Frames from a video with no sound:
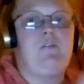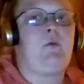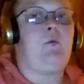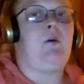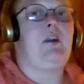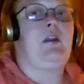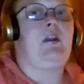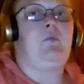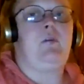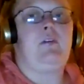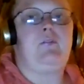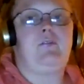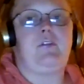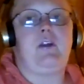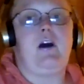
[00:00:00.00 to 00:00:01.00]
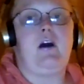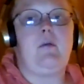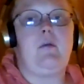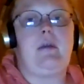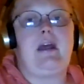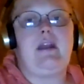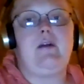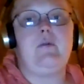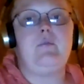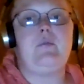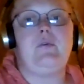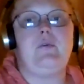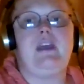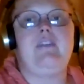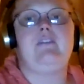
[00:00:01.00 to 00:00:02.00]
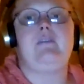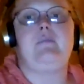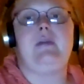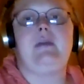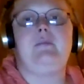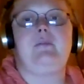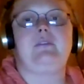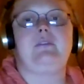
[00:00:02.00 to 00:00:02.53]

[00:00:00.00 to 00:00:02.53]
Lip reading: one and one for all, but I don't believe in people